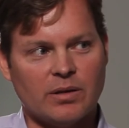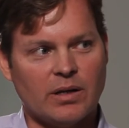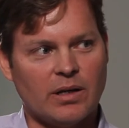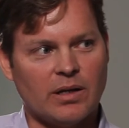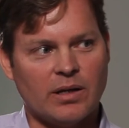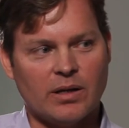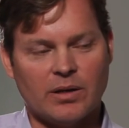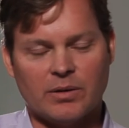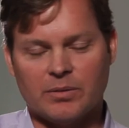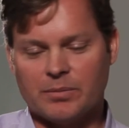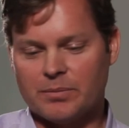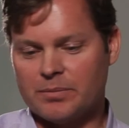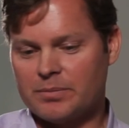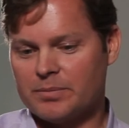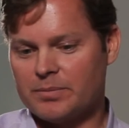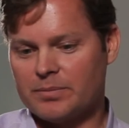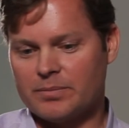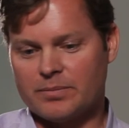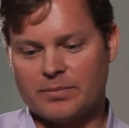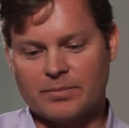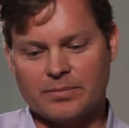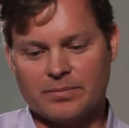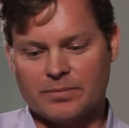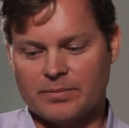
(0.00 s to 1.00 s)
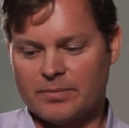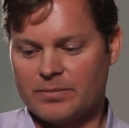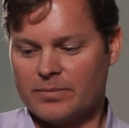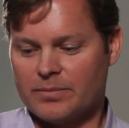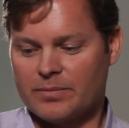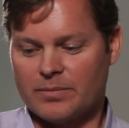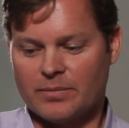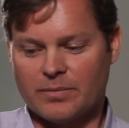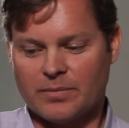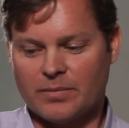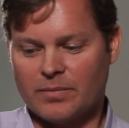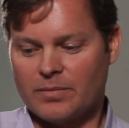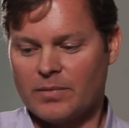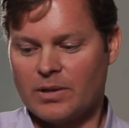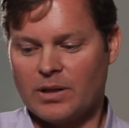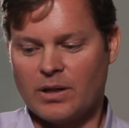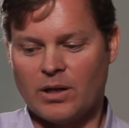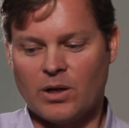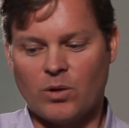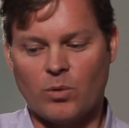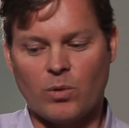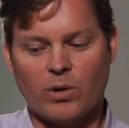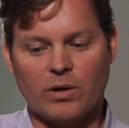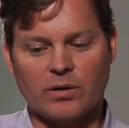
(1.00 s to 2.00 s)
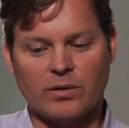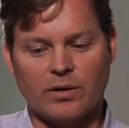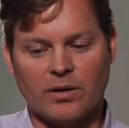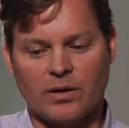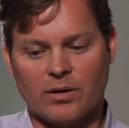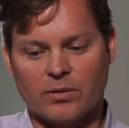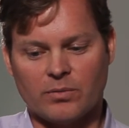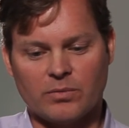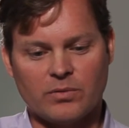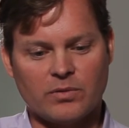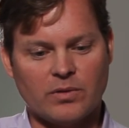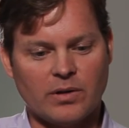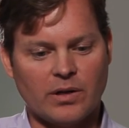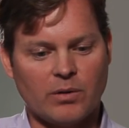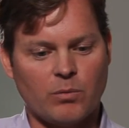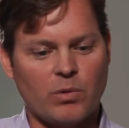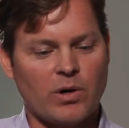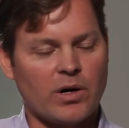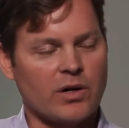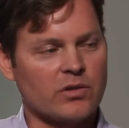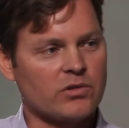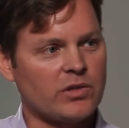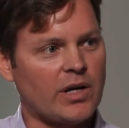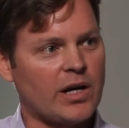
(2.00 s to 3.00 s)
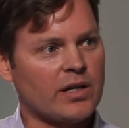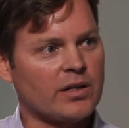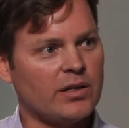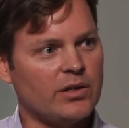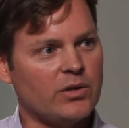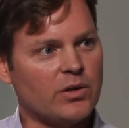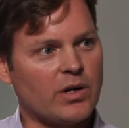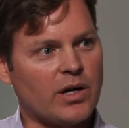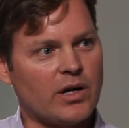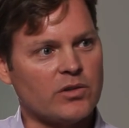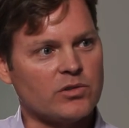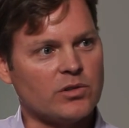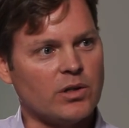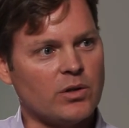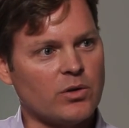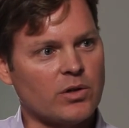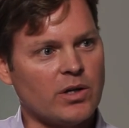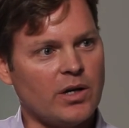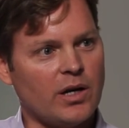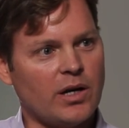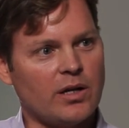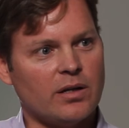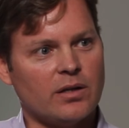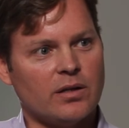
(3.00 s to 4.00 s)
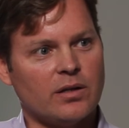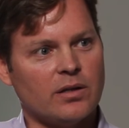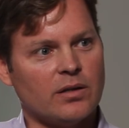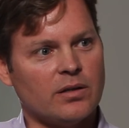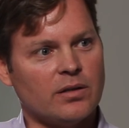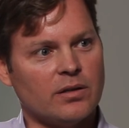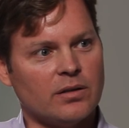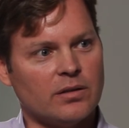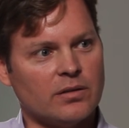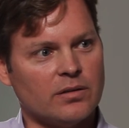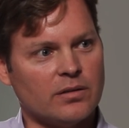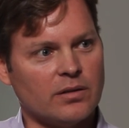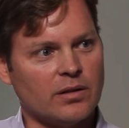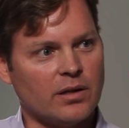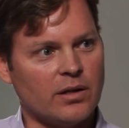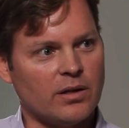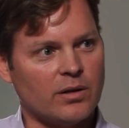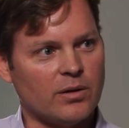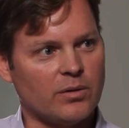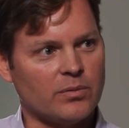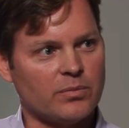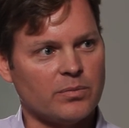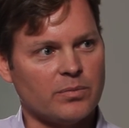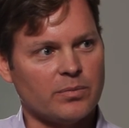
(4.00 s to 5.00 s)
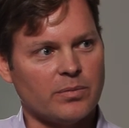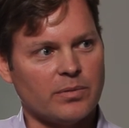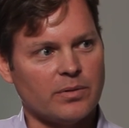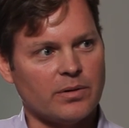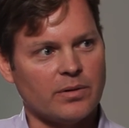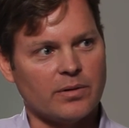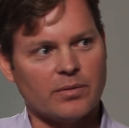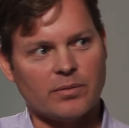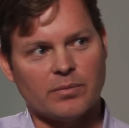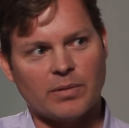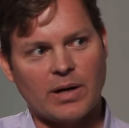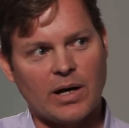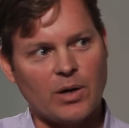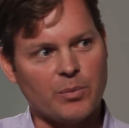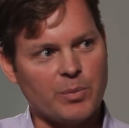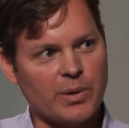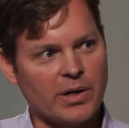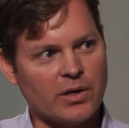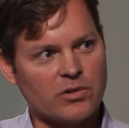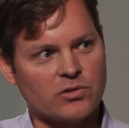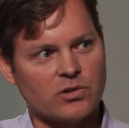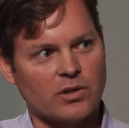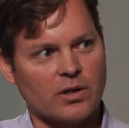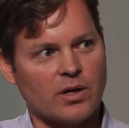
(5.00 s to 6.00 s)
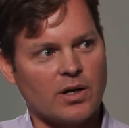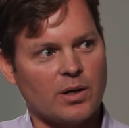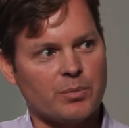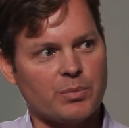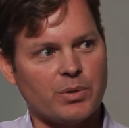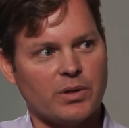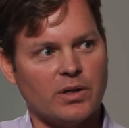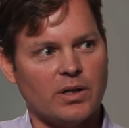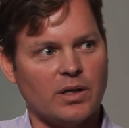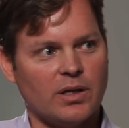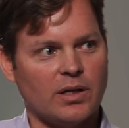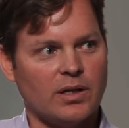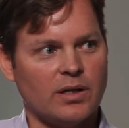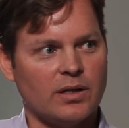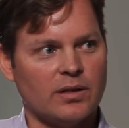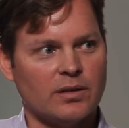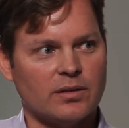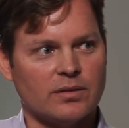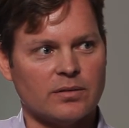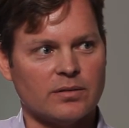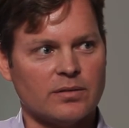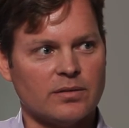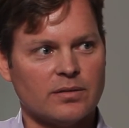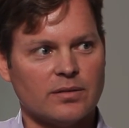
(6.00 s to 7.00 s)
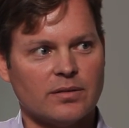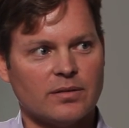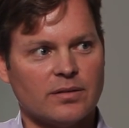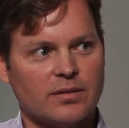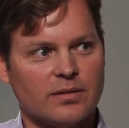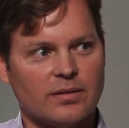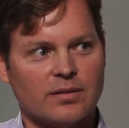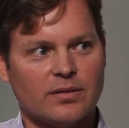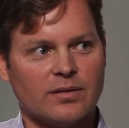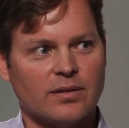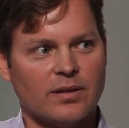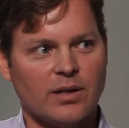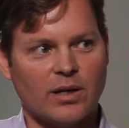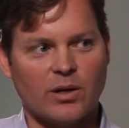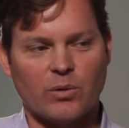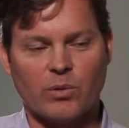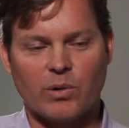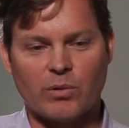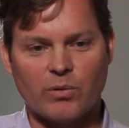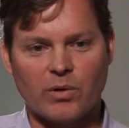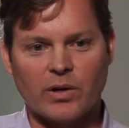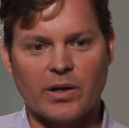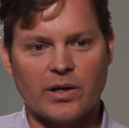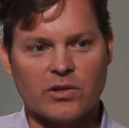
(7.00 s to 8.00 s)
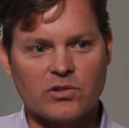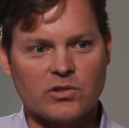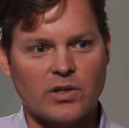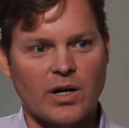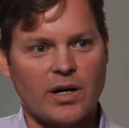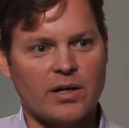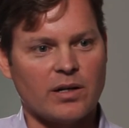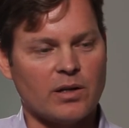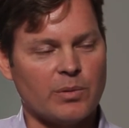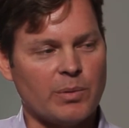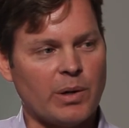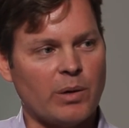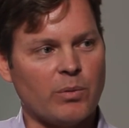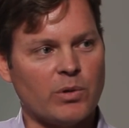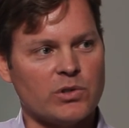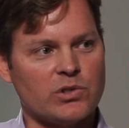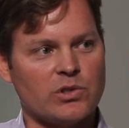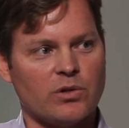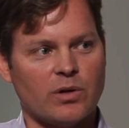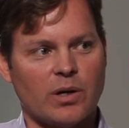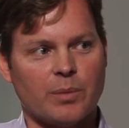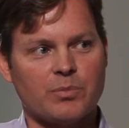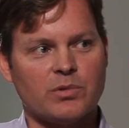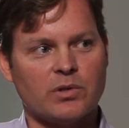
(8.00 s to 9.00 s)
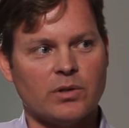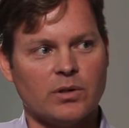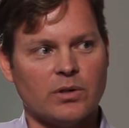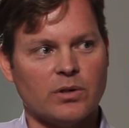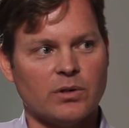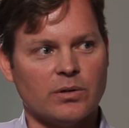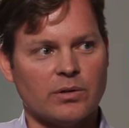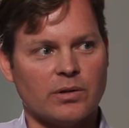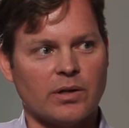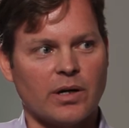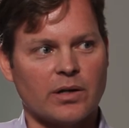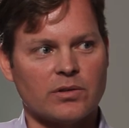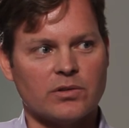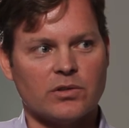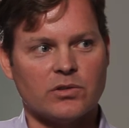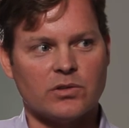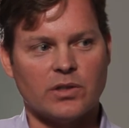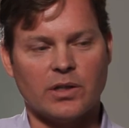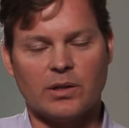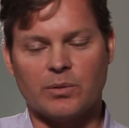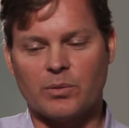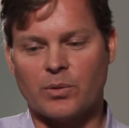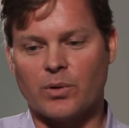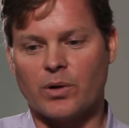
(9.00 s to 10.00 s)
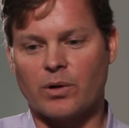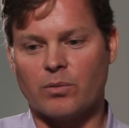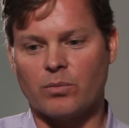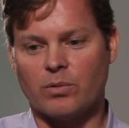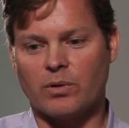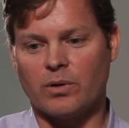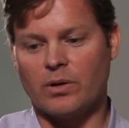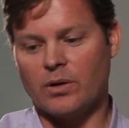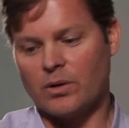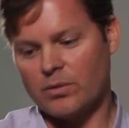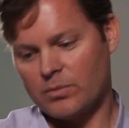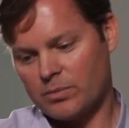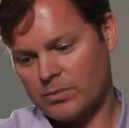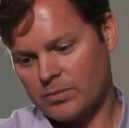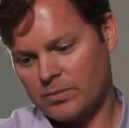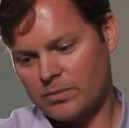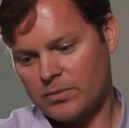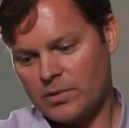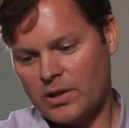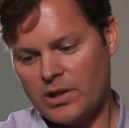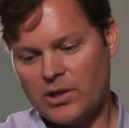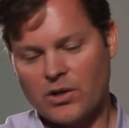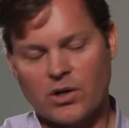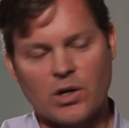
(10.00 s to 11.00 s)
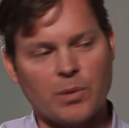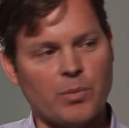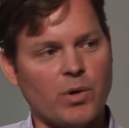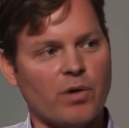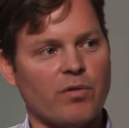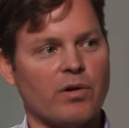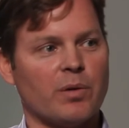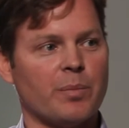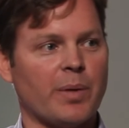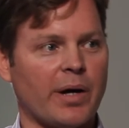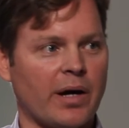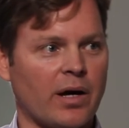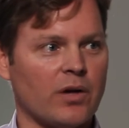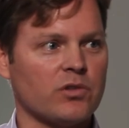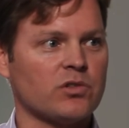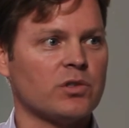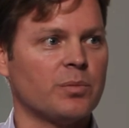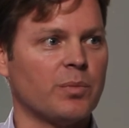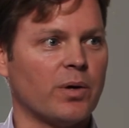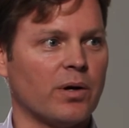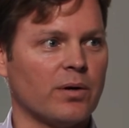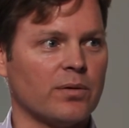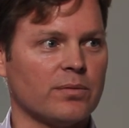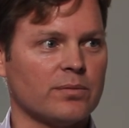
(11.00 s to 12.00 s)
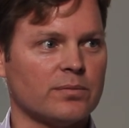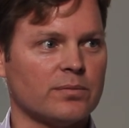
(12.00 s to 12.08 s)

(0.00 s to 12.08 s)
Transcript: and you know, where, you know, where exactly you guys located, and you know, uh, how big's the company, and you know, we're really excited about what you're up to, and like to see more. You know, can you come over to my house tomorrow?